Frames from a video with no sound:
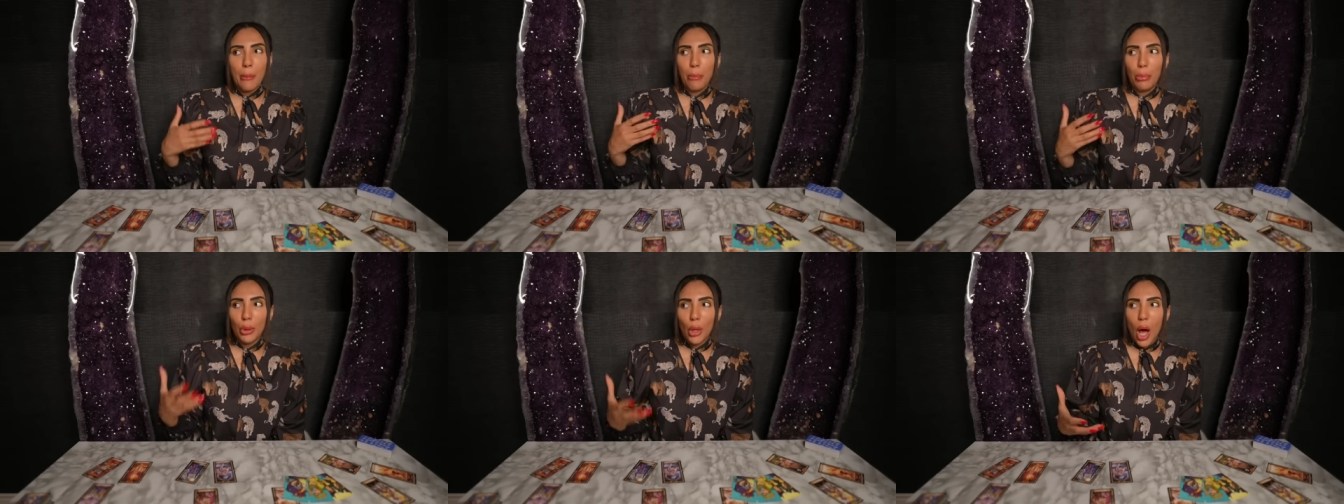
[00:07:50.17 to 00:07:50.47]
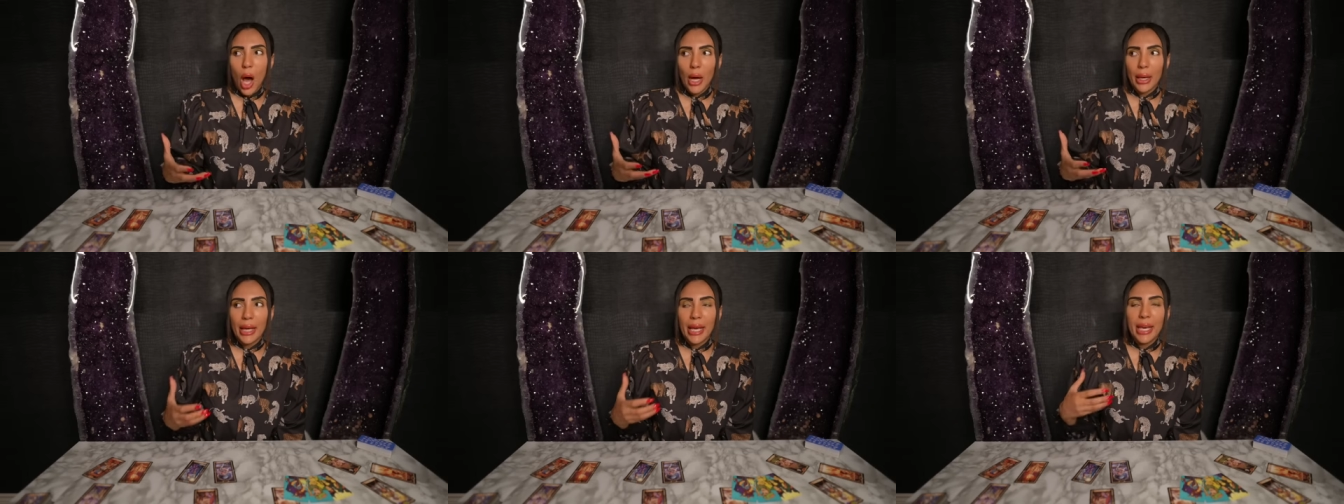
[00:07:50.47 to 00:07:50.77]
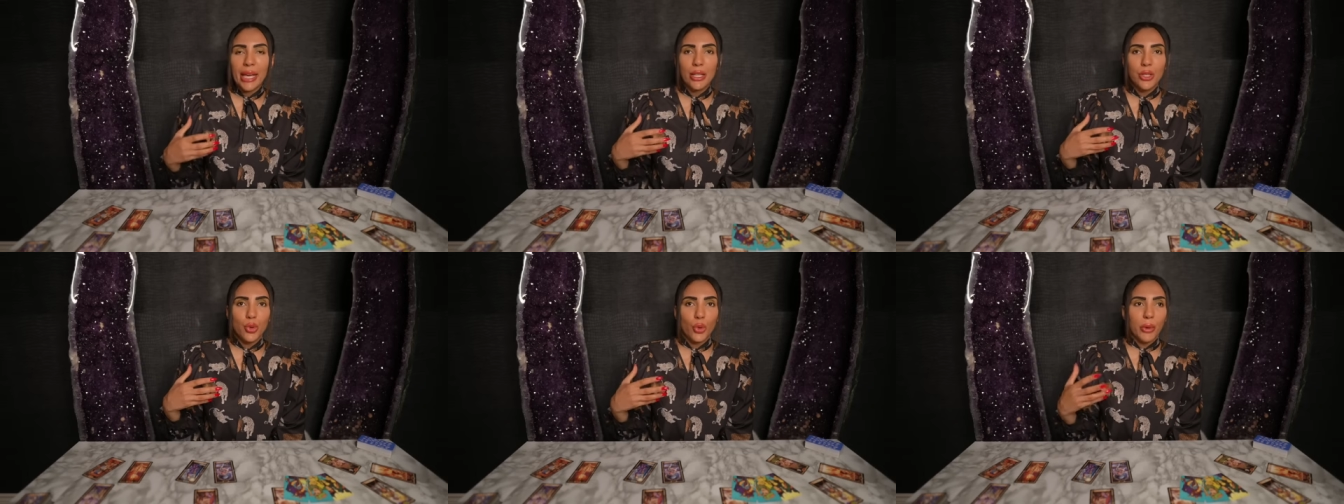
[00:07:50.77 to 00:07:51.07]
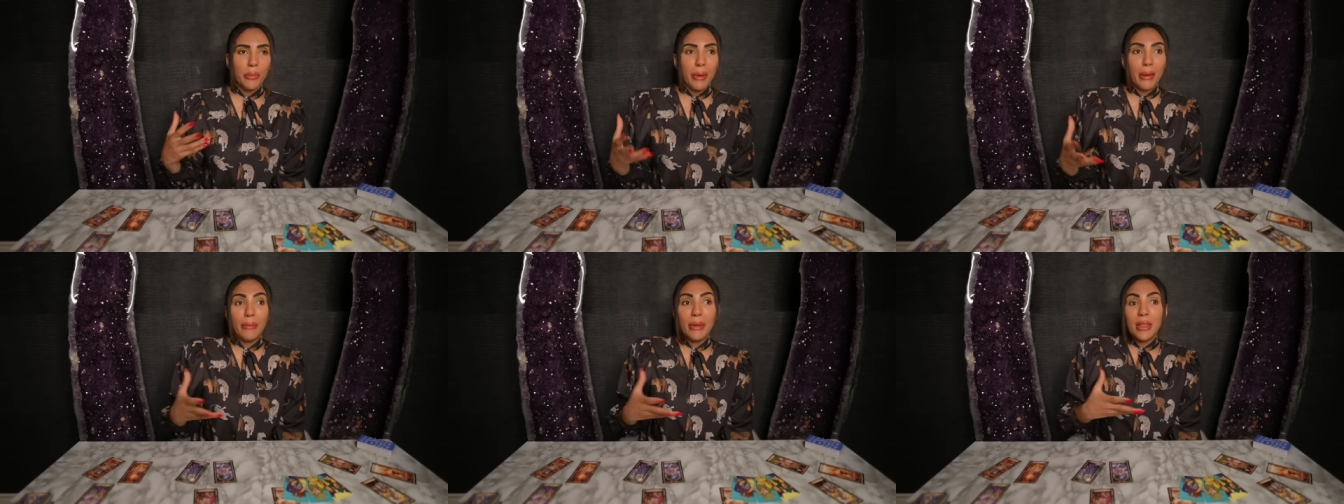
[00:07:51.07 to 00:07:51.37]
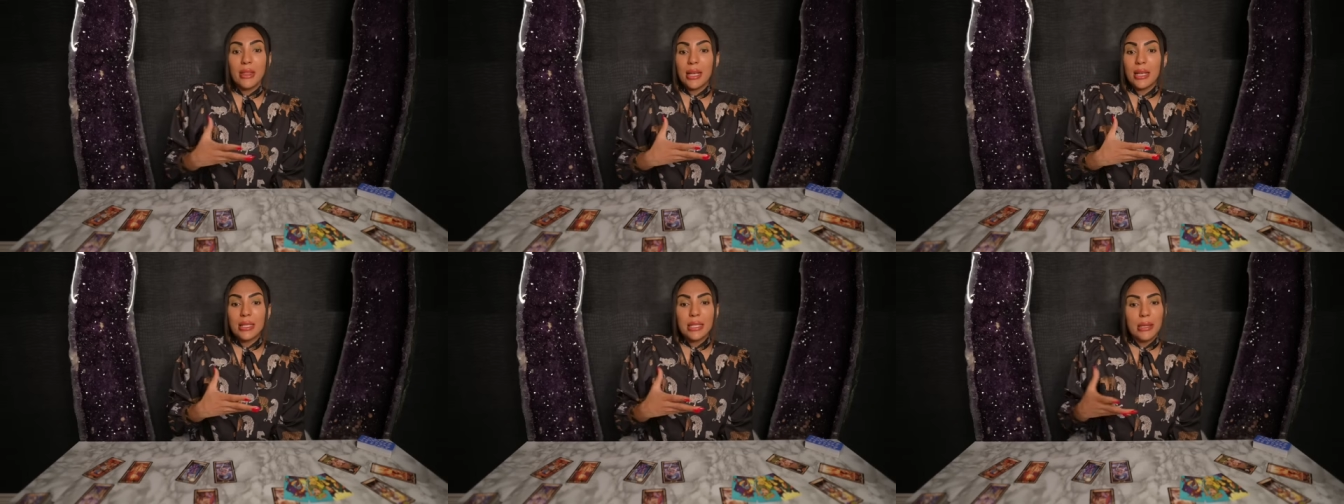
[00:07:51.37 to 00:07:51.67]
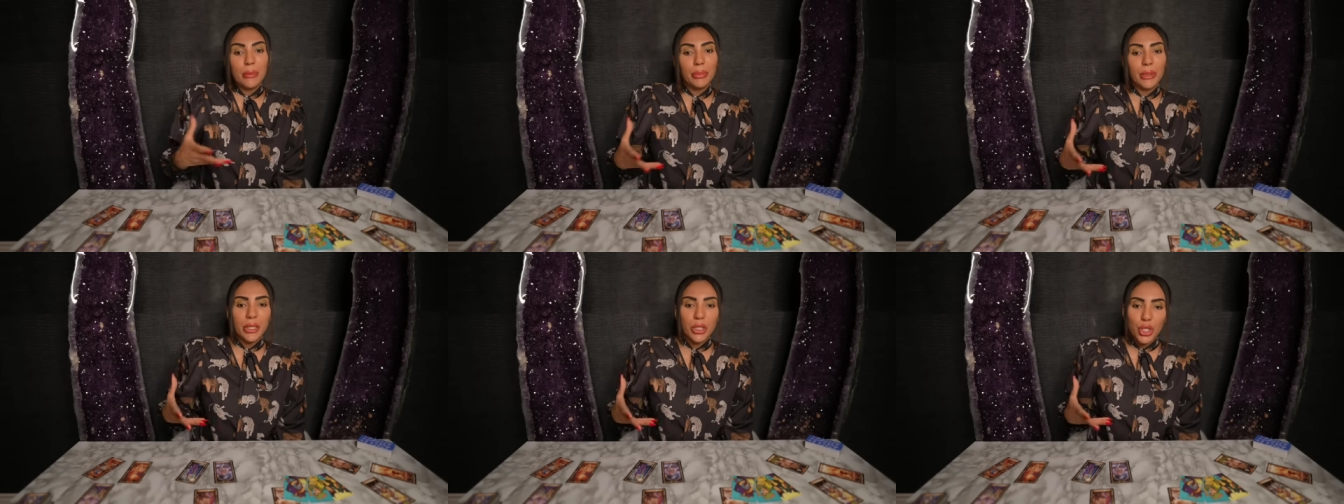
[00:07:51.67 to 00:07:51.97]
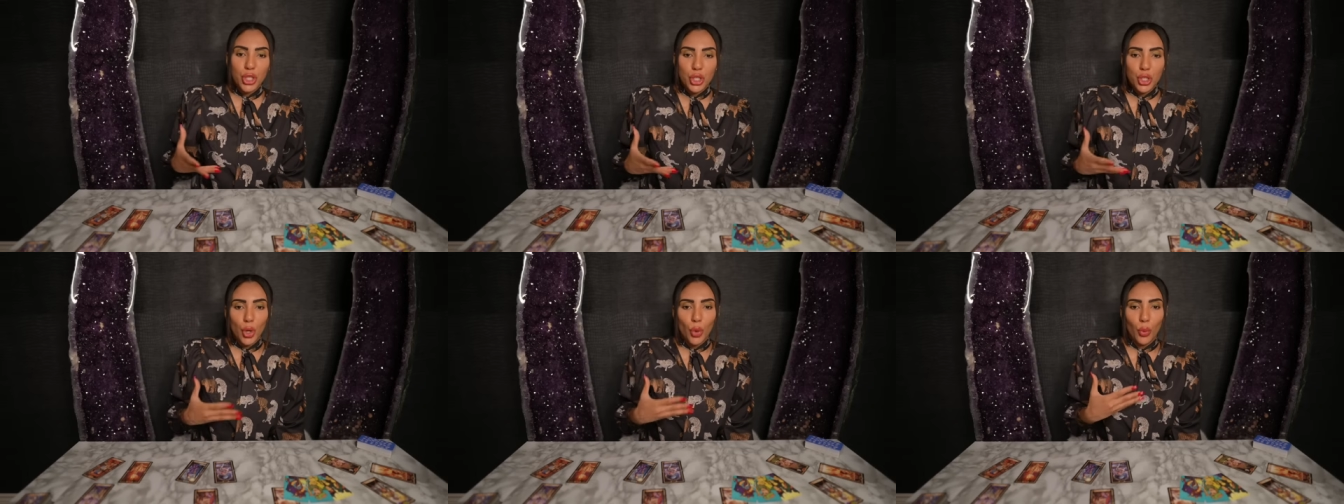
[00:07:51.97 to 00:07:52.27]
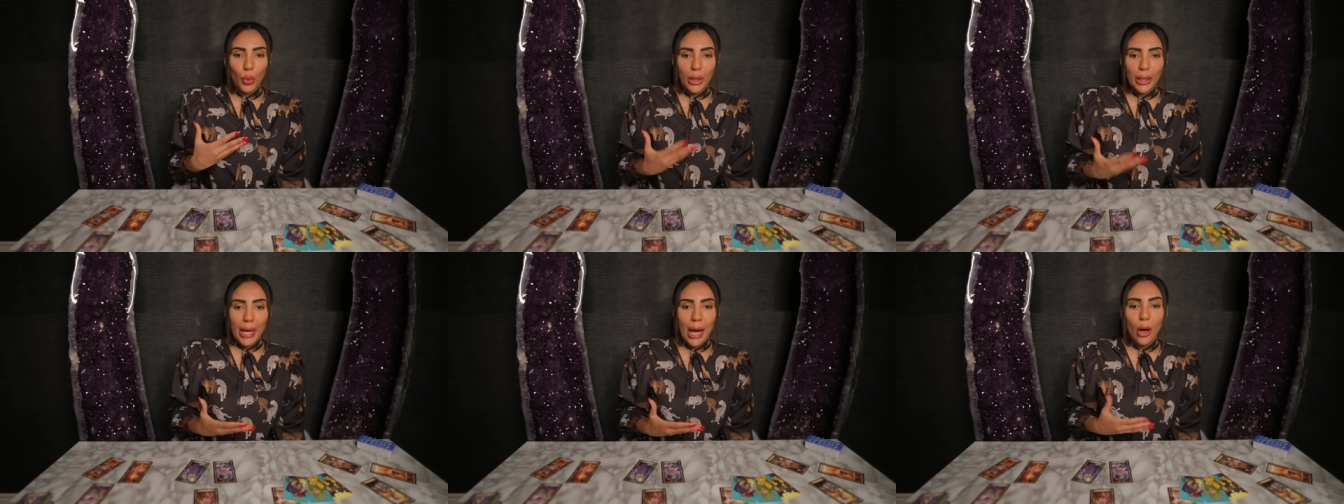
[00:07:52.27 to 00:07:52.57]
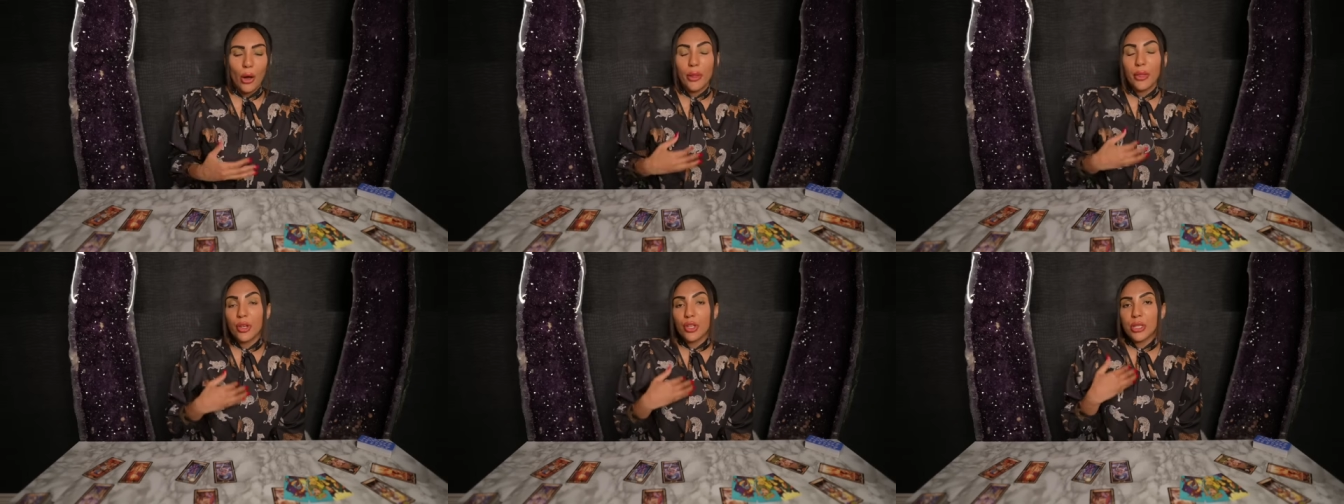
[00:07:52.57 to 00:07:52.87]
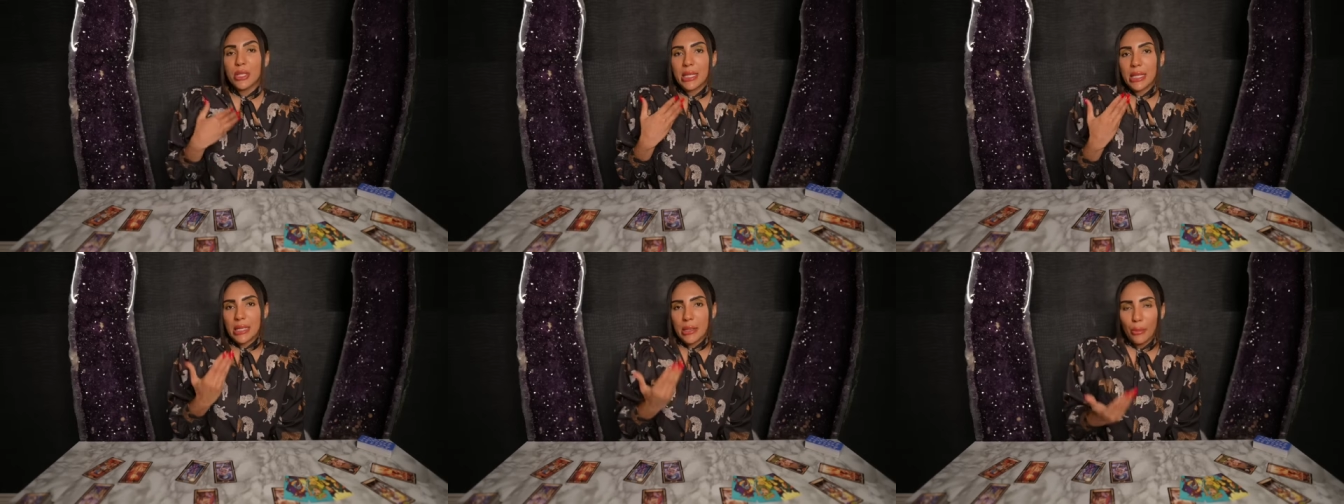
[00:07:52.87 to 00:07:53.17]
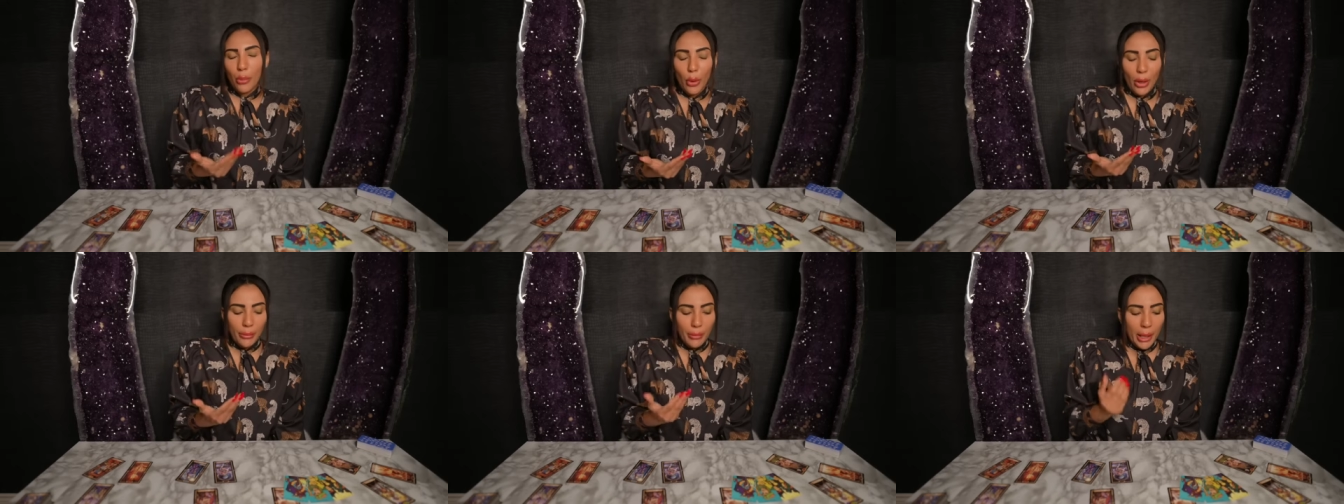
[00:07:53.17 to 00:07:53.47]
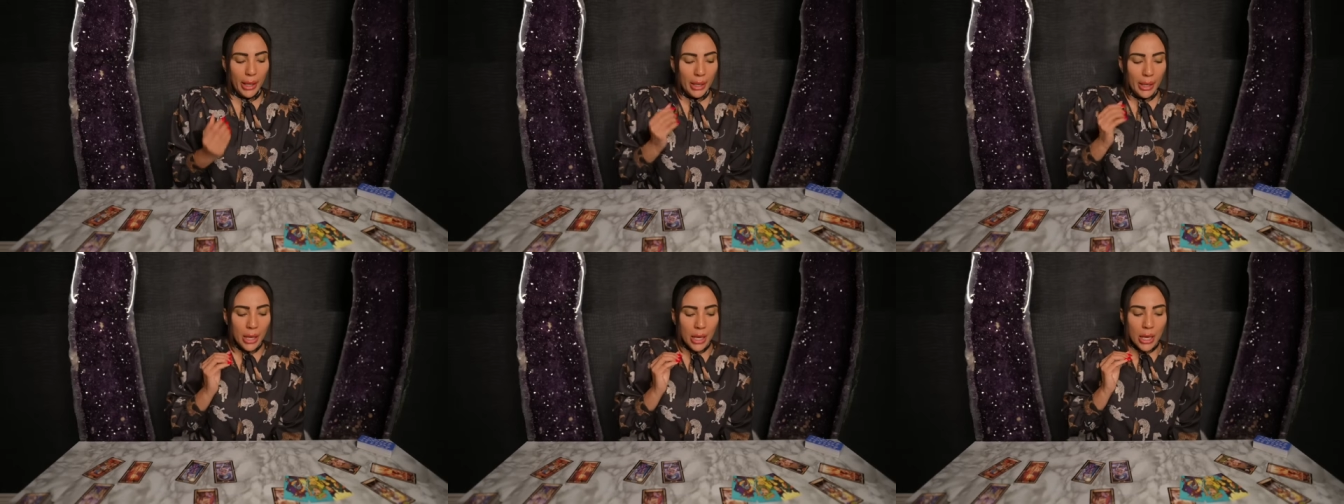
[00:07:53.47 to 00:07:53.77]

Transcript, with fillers: blockage, or maybe things simply just don't work out and there's disappointment.